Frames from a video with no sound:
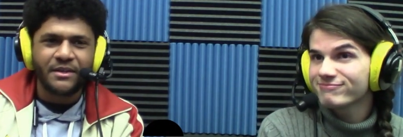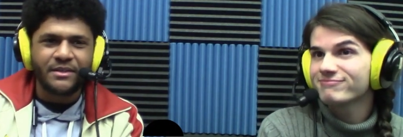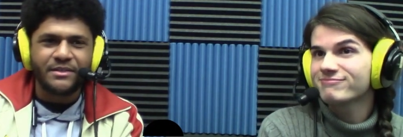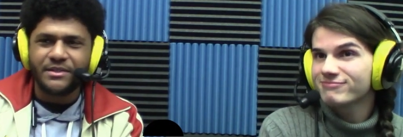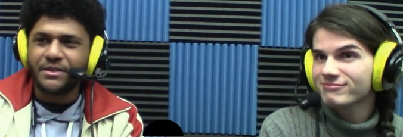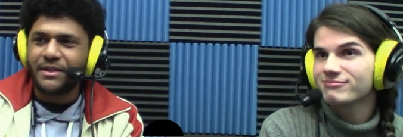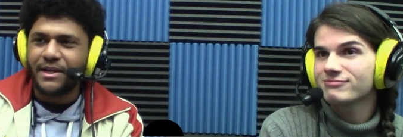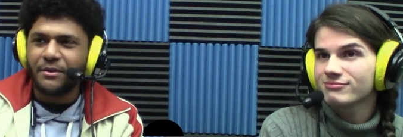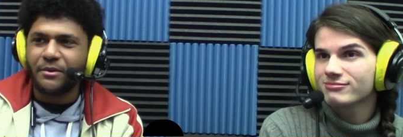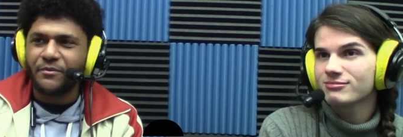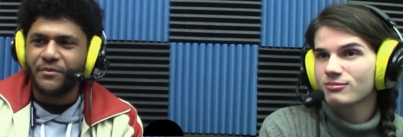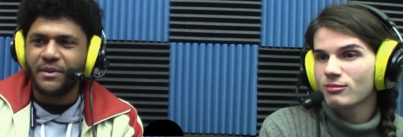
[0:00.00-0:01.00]
Speaker 1: Dill, how
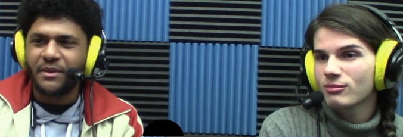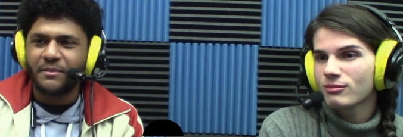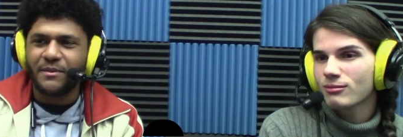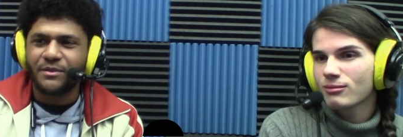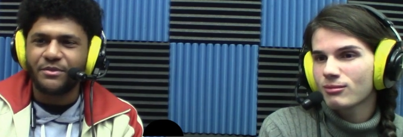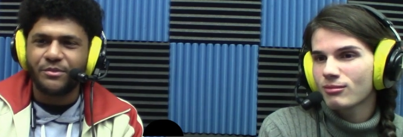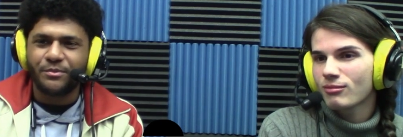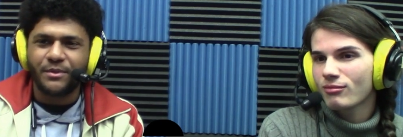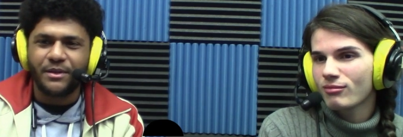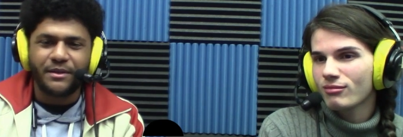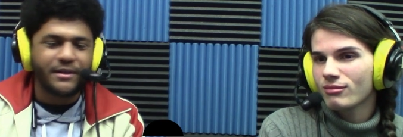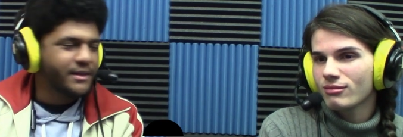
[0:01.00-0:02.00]
are you feeling about this
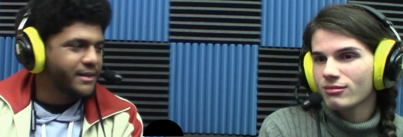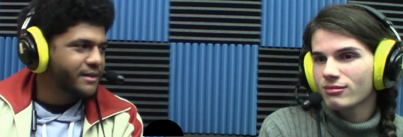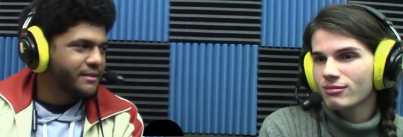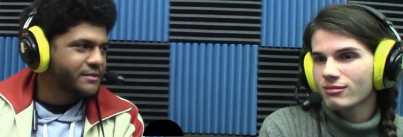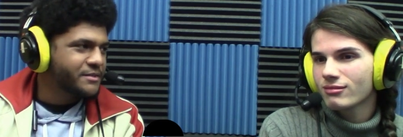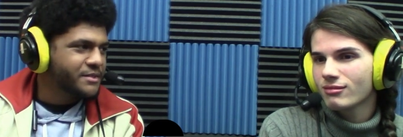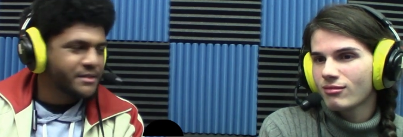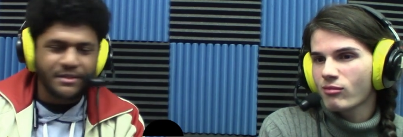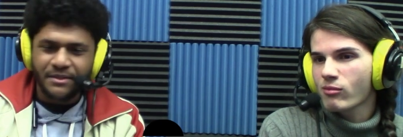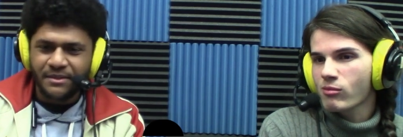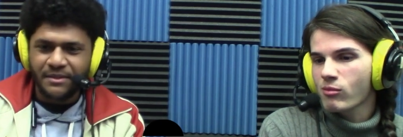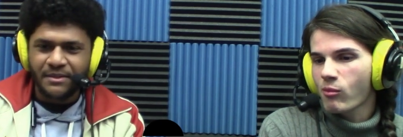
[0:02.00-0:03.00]
win, and
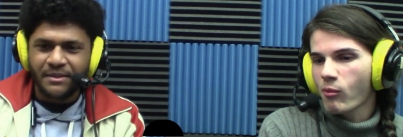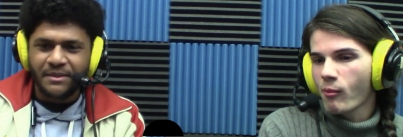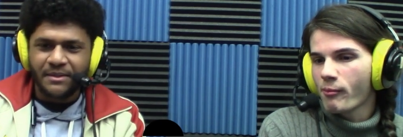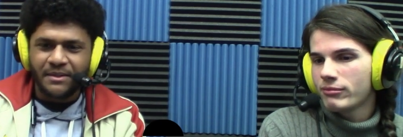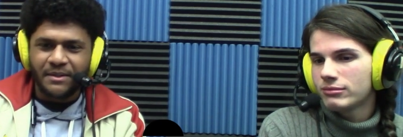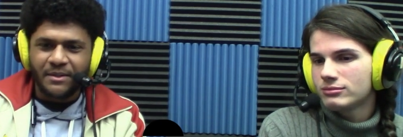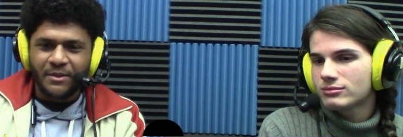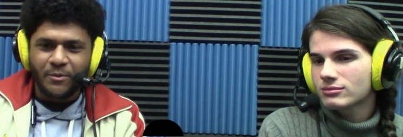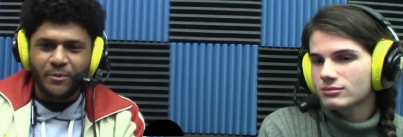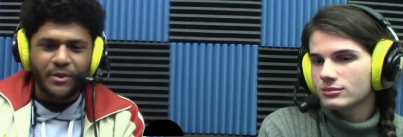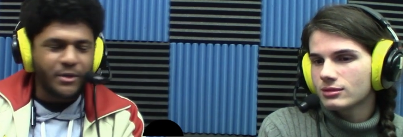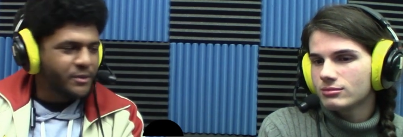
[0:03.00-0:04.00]

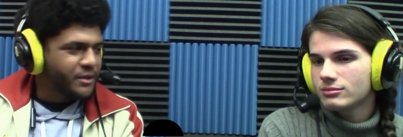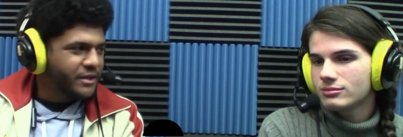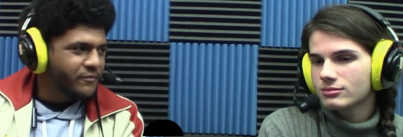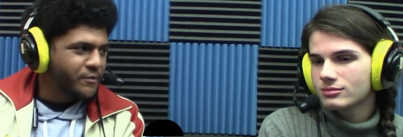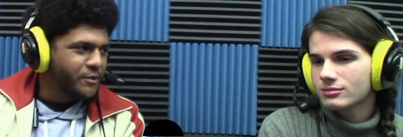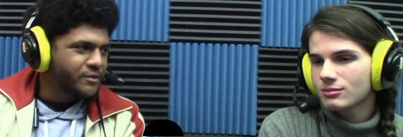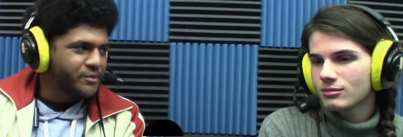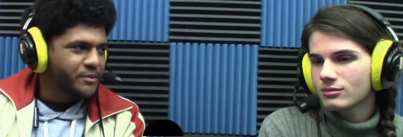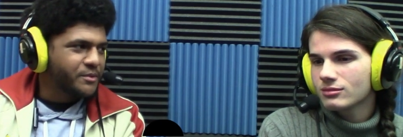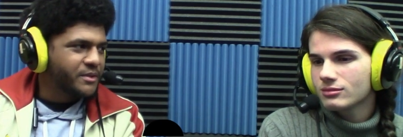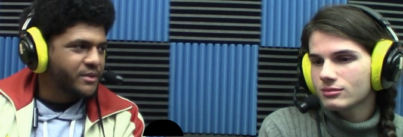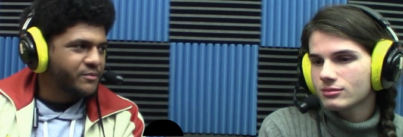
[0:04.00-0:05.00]
what are you looking forward to
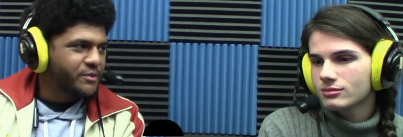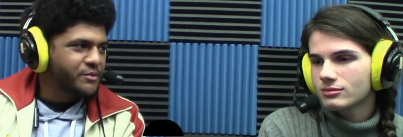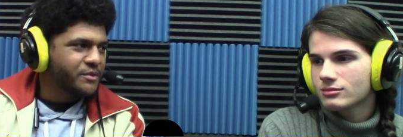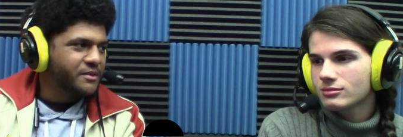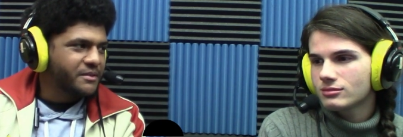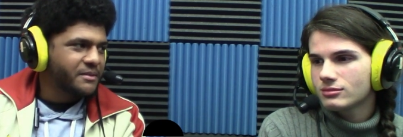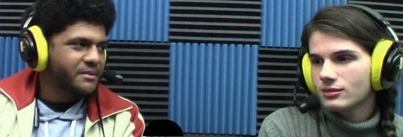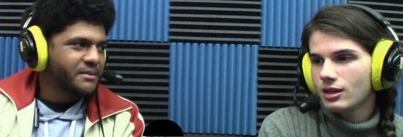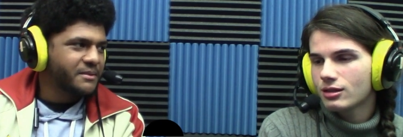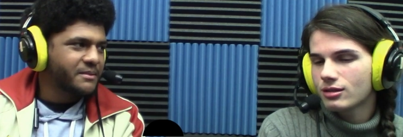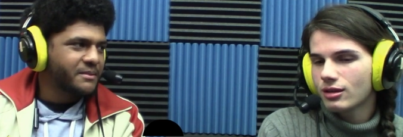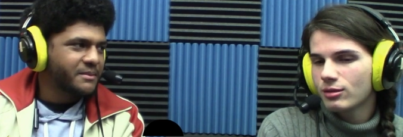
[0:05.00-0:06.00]
in the future?
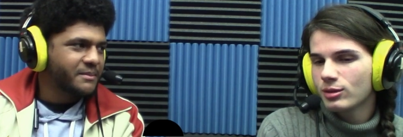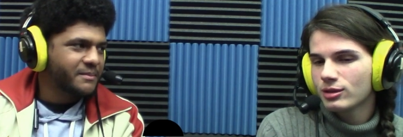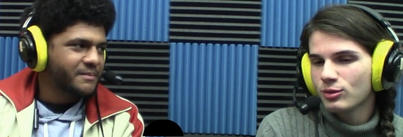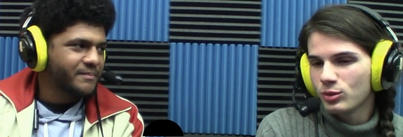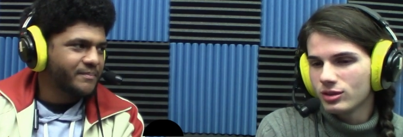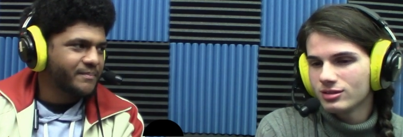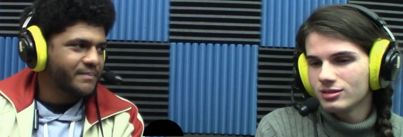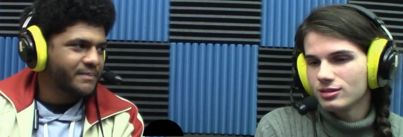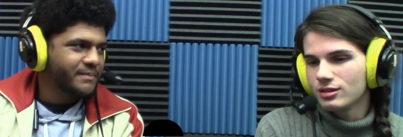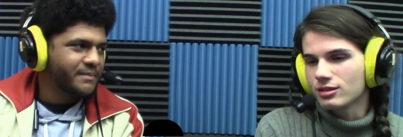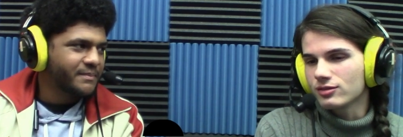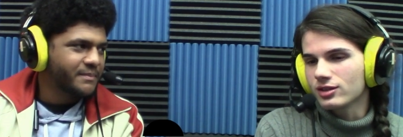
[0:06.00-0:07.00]
Speaker 2: It's not about the win.
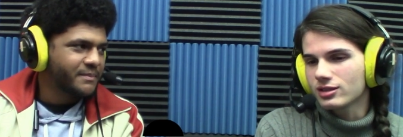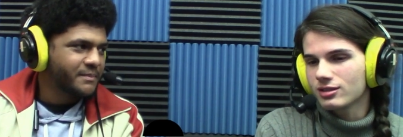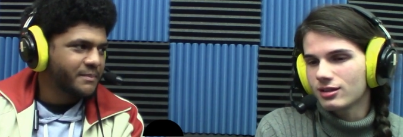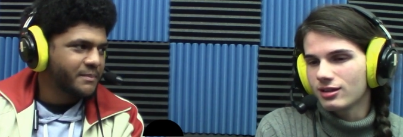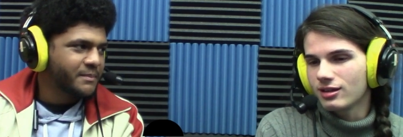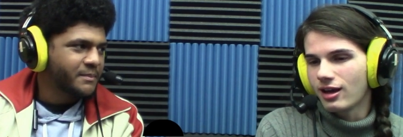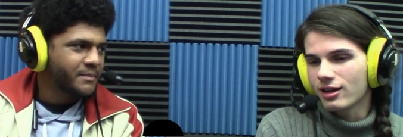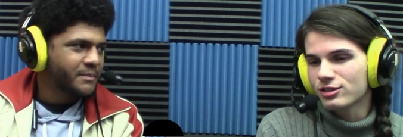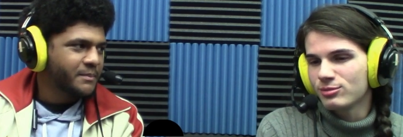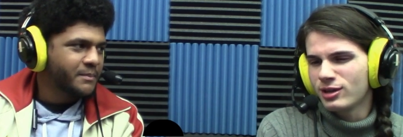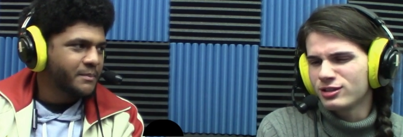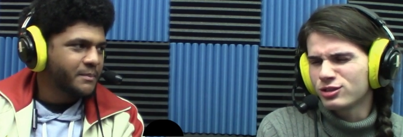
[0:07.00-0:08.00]
It's the fact that I
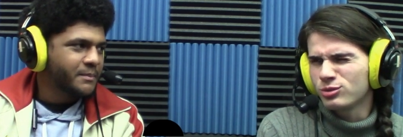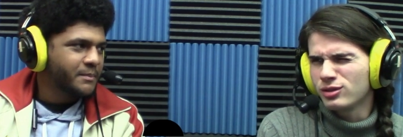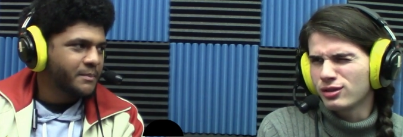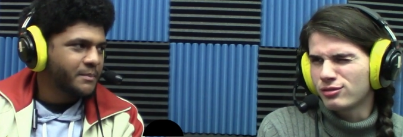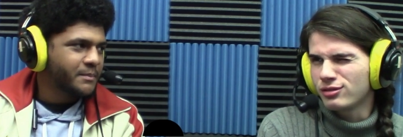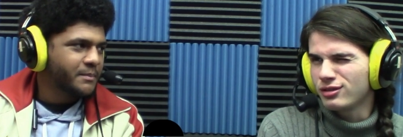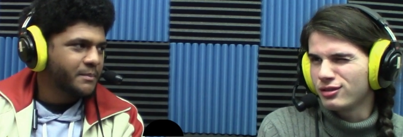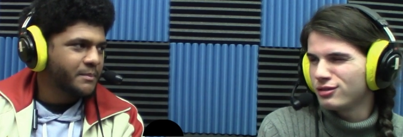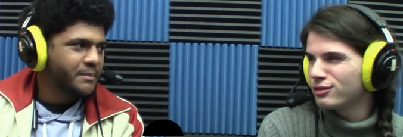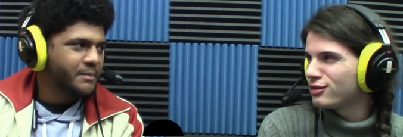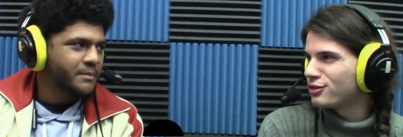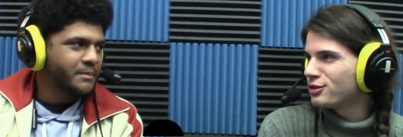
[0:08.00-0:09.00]
actually managed to win three
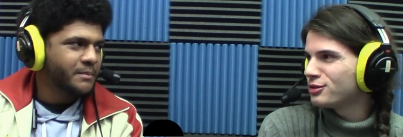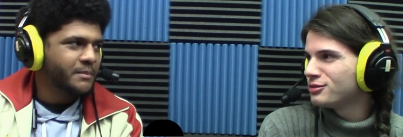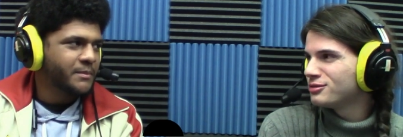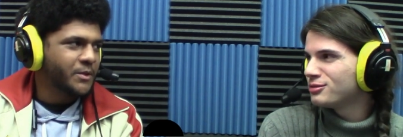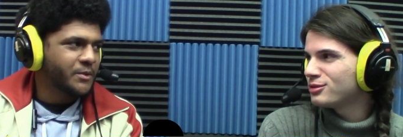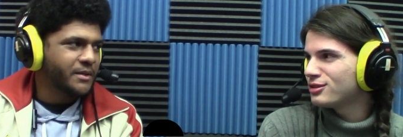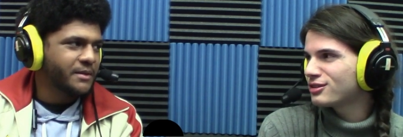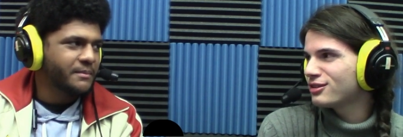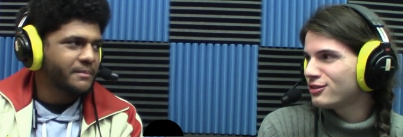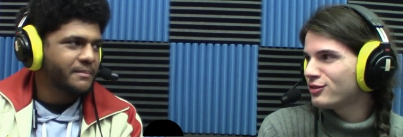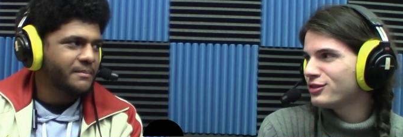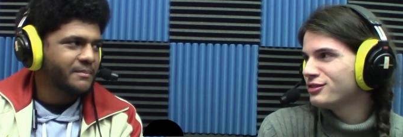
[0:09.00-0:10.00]
Xenos in a row, okay. which is
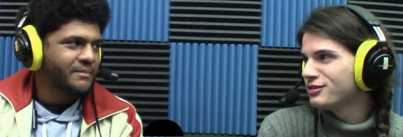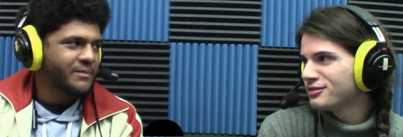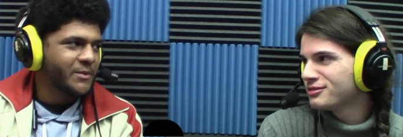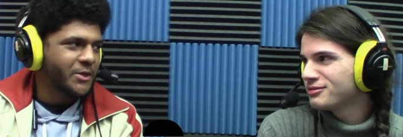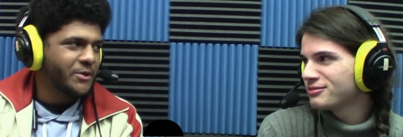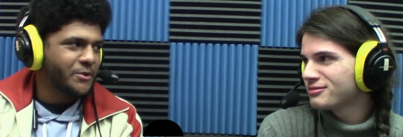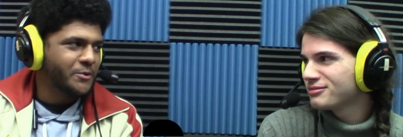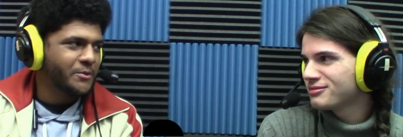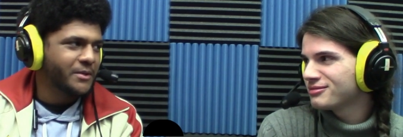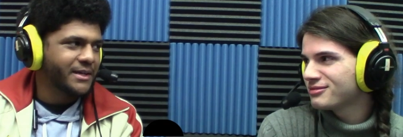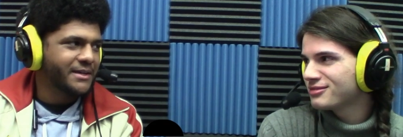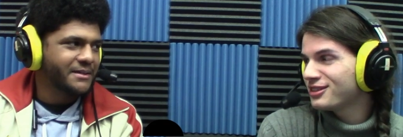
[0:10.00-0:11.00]
kind of fun. Oh, you're a
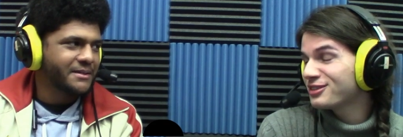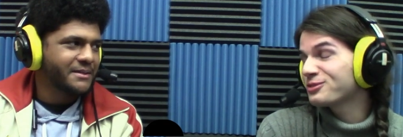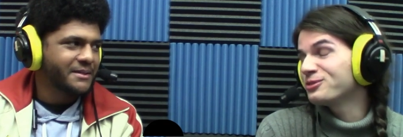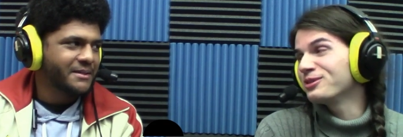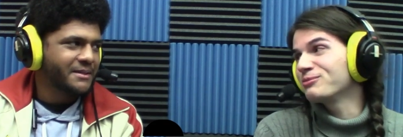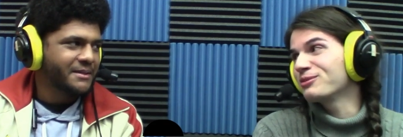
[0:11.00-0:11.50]
cool guy. That's cool.